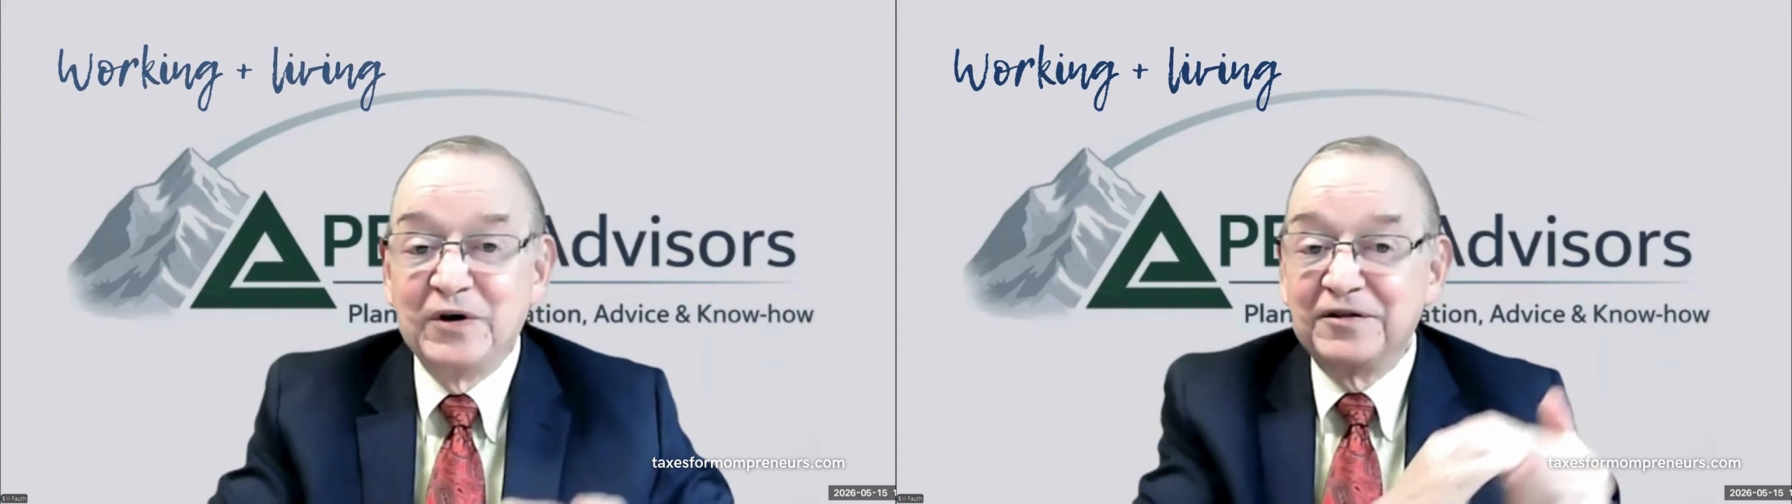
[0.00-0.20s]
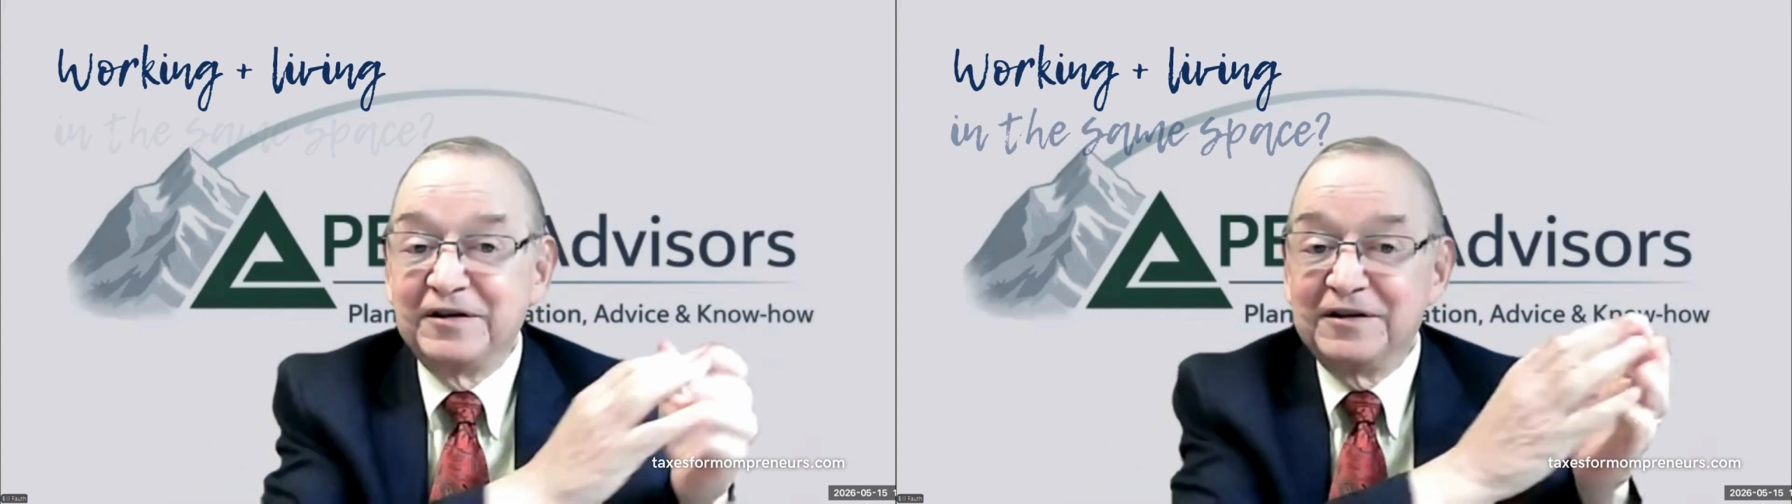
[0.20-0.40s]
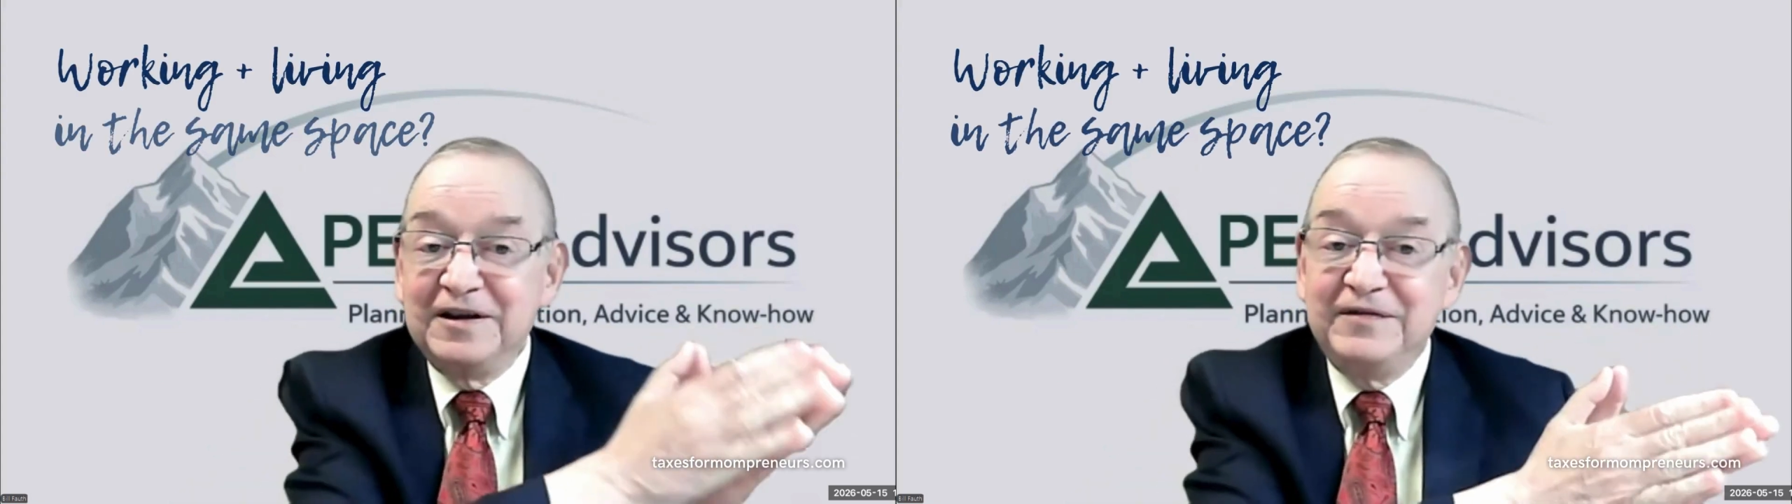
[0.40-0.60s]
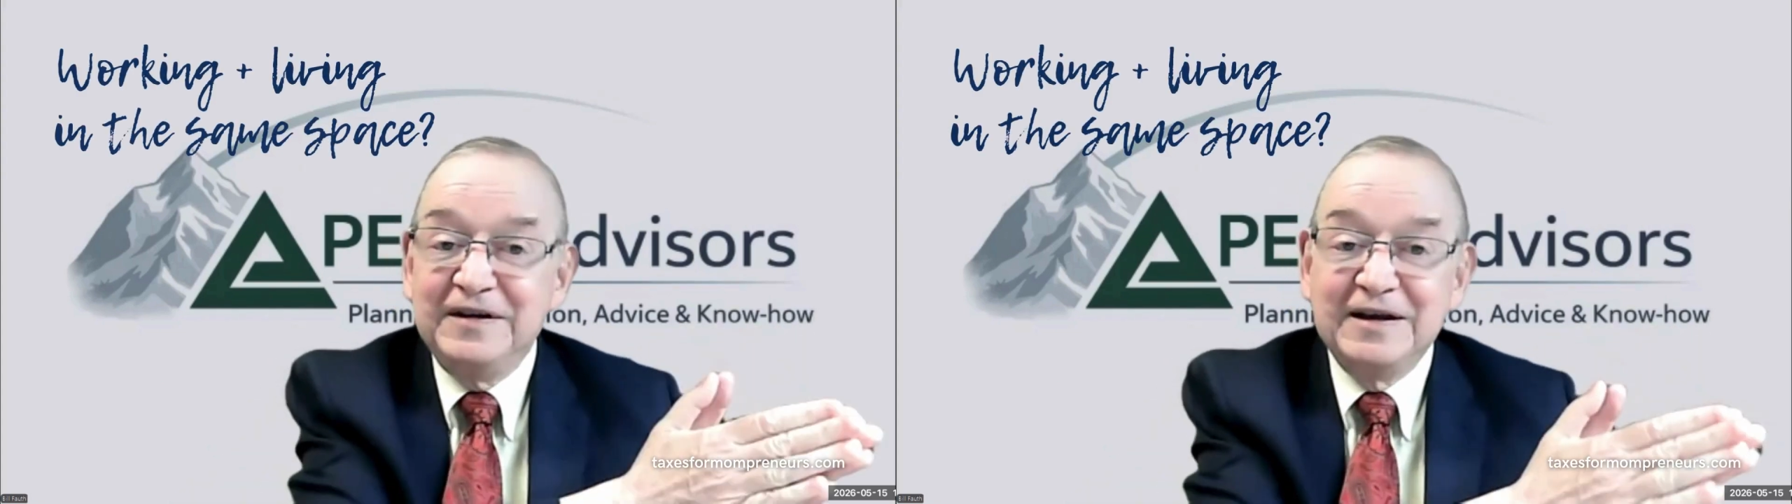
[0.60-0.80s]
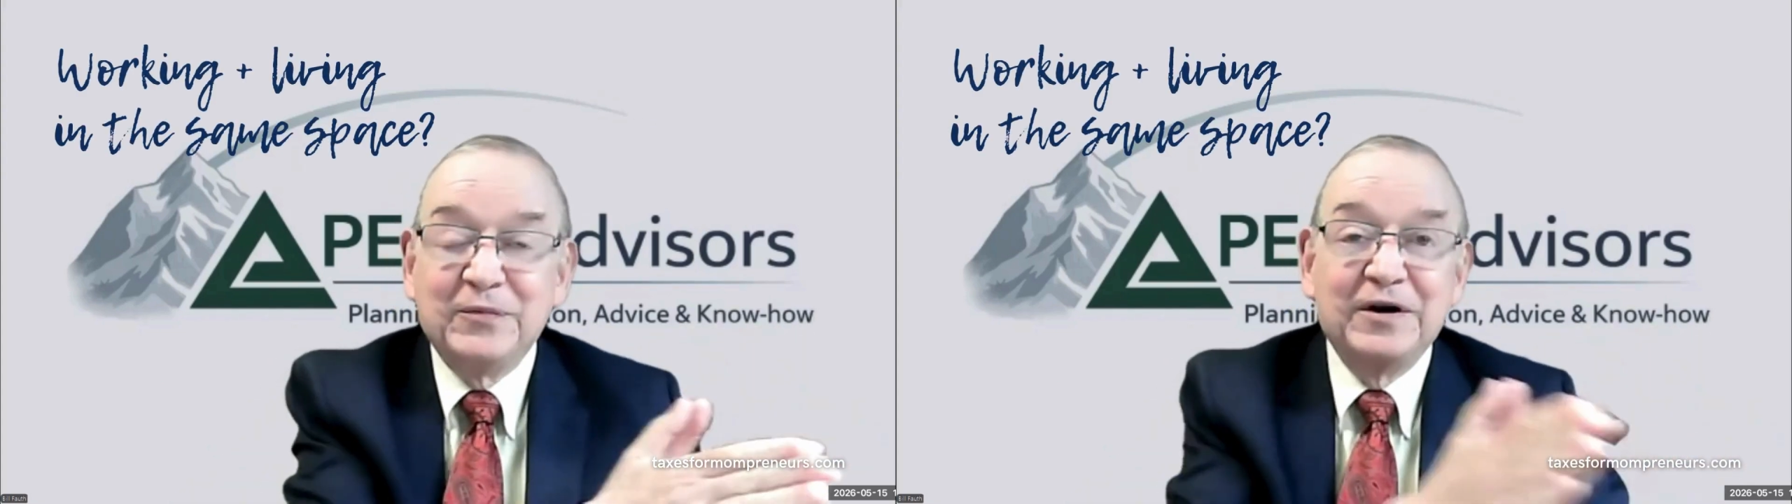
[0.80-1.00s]
where they're
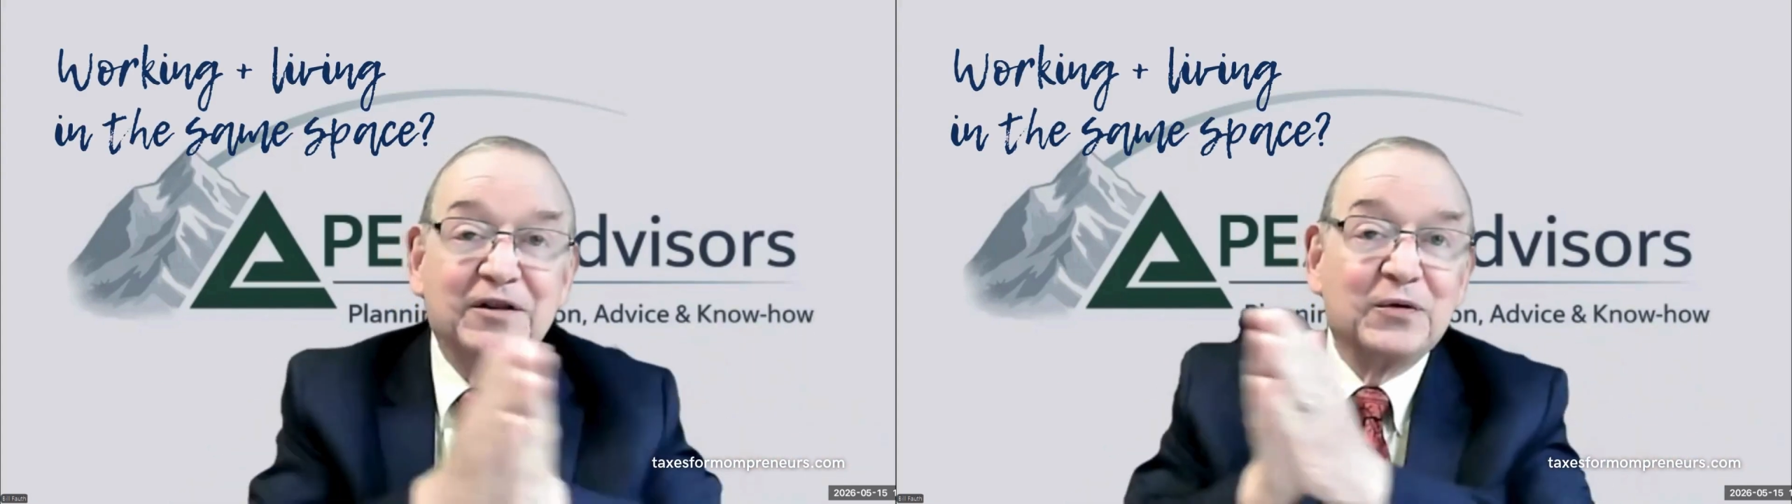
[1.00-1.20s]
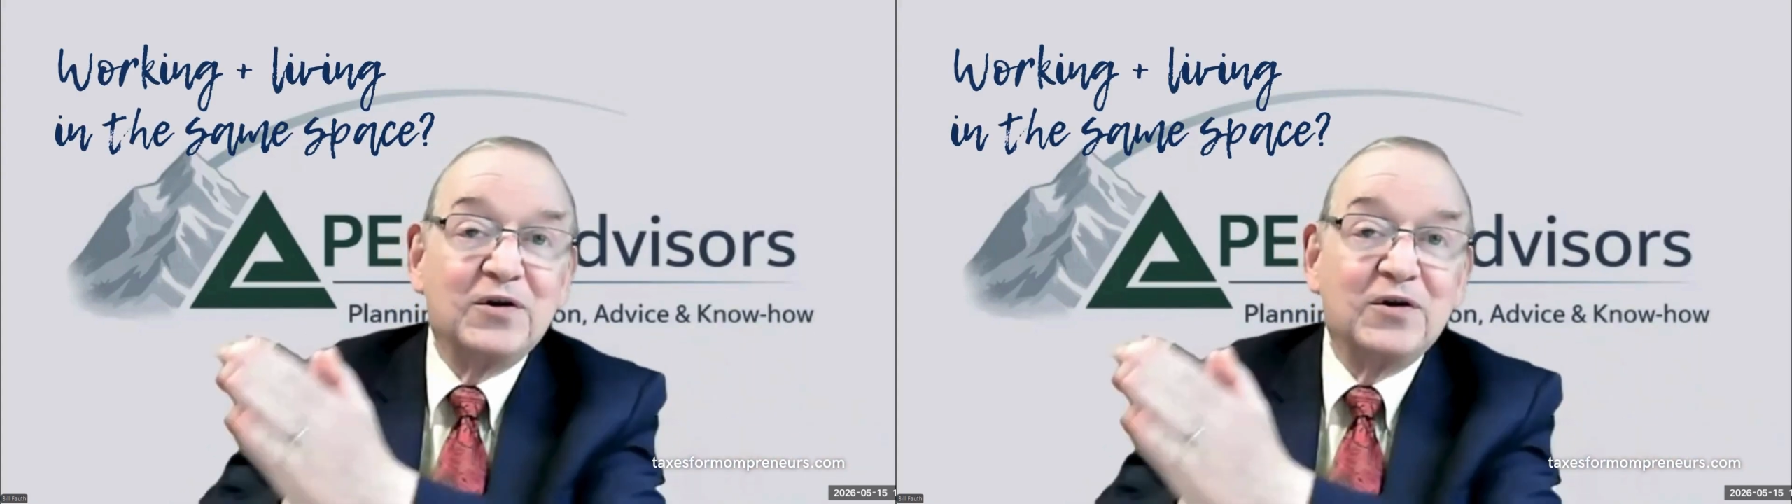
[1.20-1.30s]
living and where they're